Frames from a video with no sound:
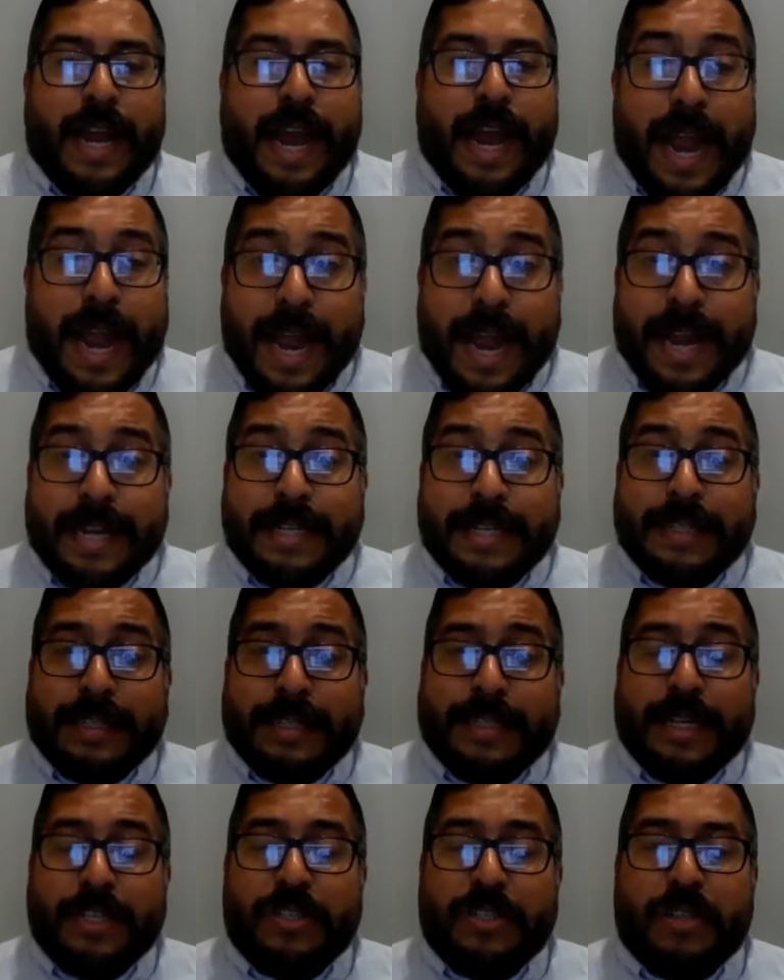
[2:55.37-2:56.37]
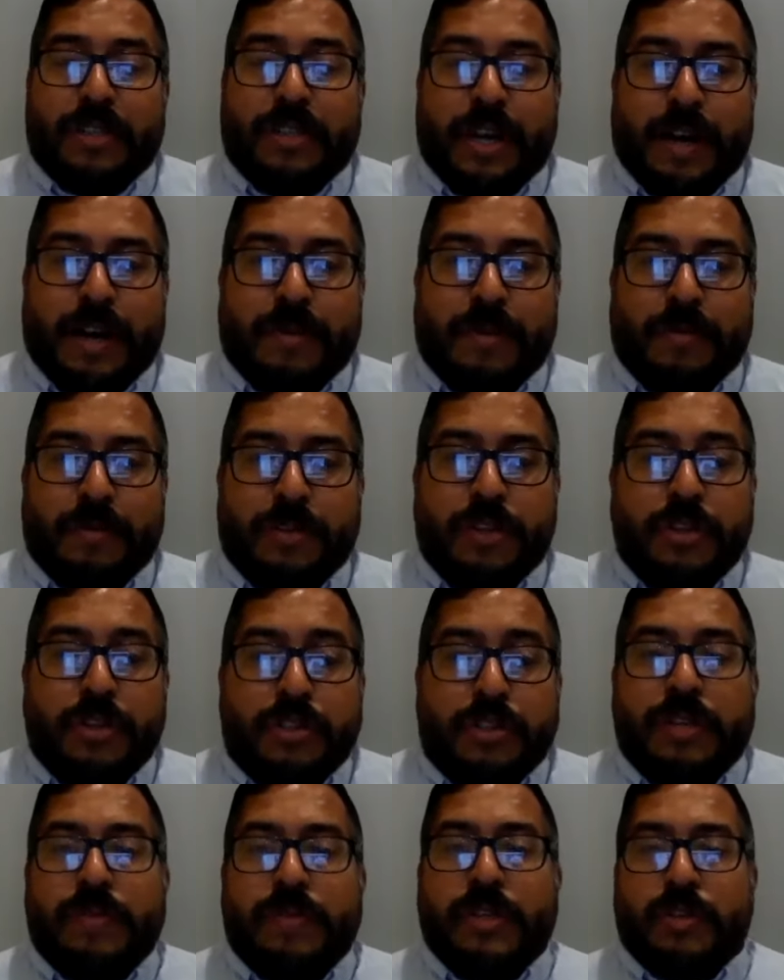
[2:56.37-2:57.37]
And since
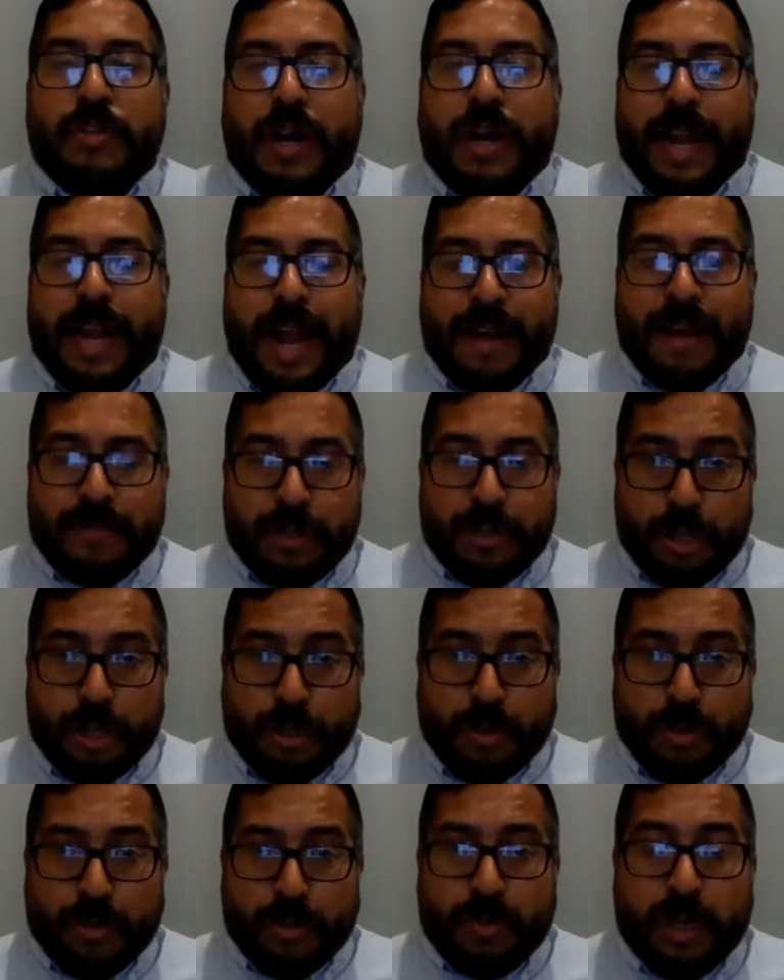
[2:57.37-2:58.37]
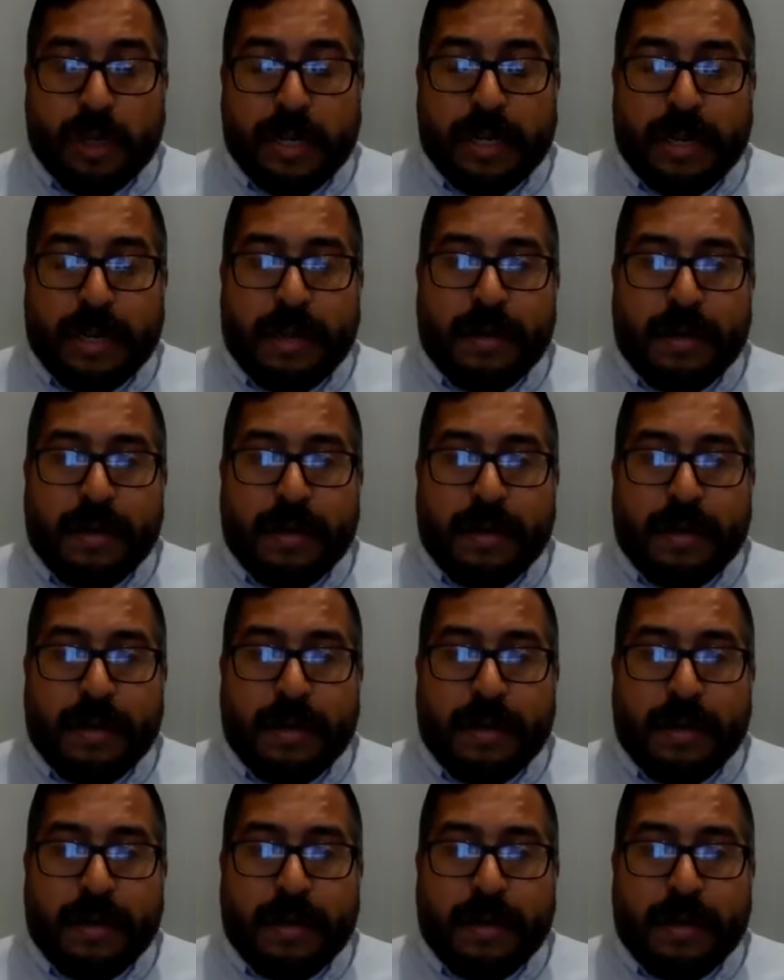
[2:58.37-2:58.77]
usually we try to have two